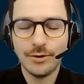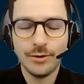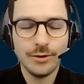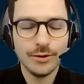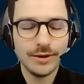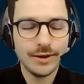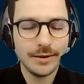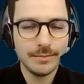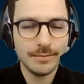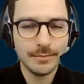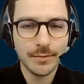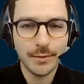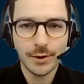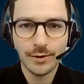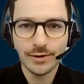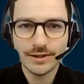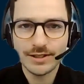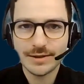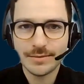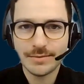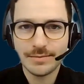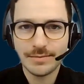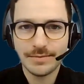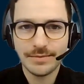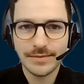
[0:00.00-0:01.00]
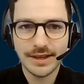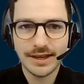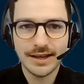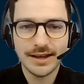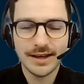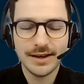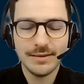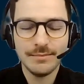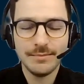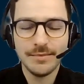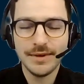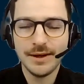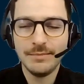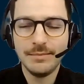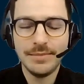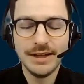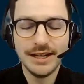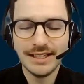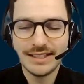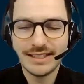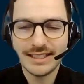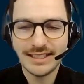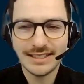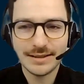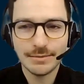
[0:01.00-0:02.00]
all the awesome
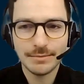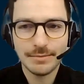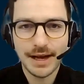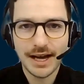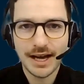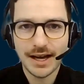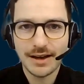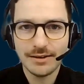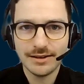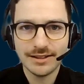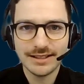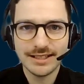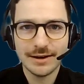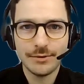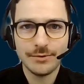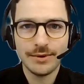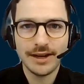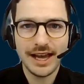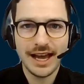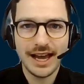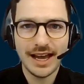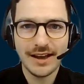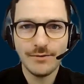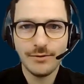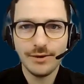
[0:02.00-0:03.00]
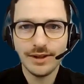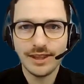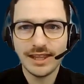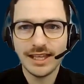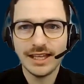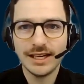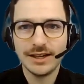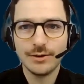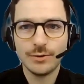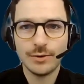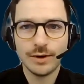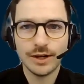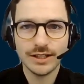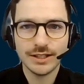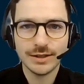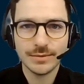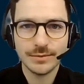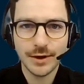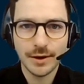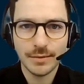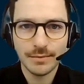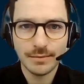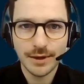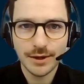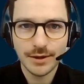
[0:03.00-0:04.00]
abilities and powers that we have within quantum
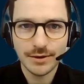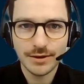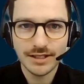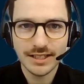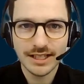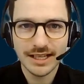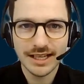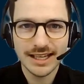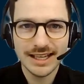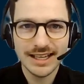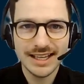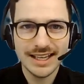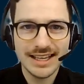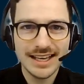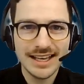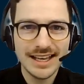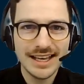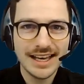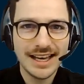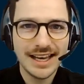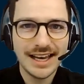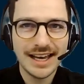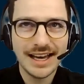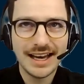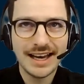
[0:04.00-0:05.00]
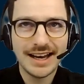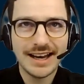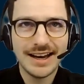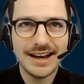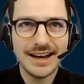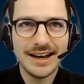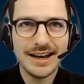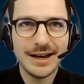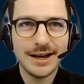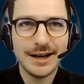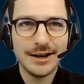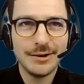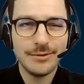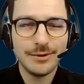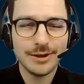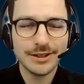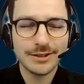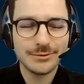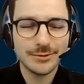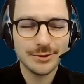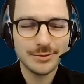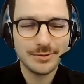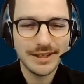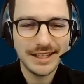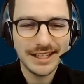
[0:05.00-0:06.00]
computing, what
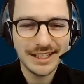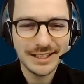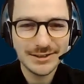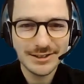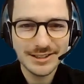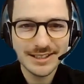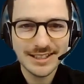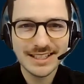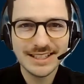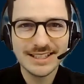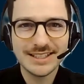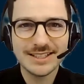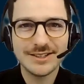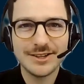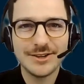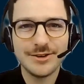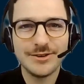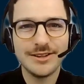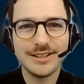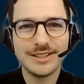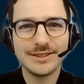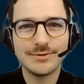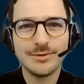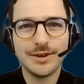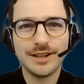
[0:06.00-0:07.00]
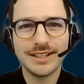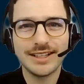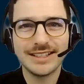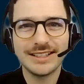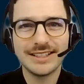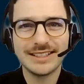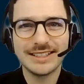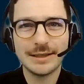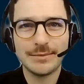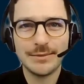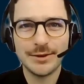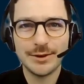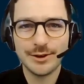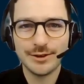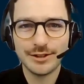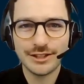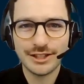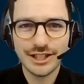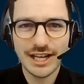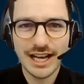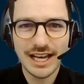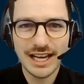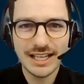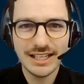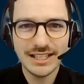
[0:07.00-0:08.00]
would be interesting to know is what some of those
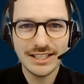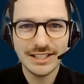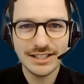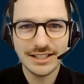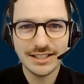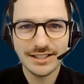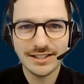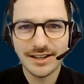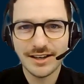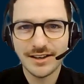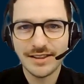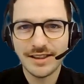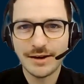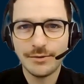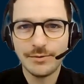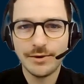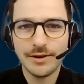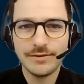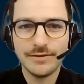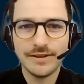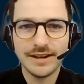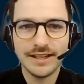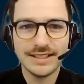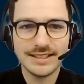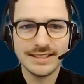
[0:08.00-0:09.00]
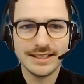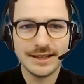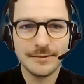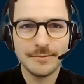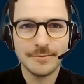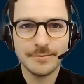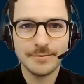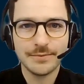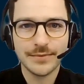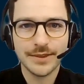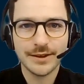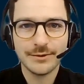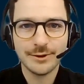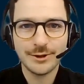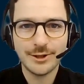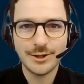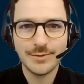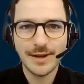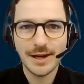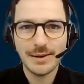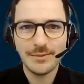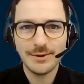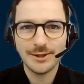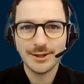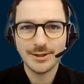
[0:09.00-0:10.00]
challenges are that we're facing. Would you
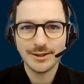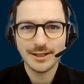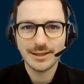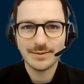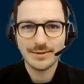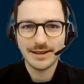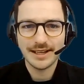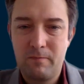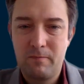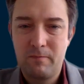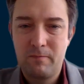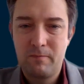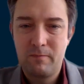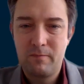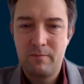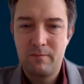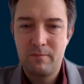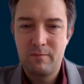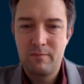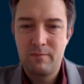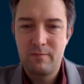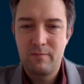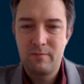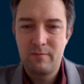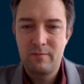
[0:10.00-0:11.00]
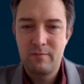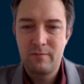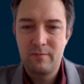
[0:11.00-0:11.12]
be able to explain that, please?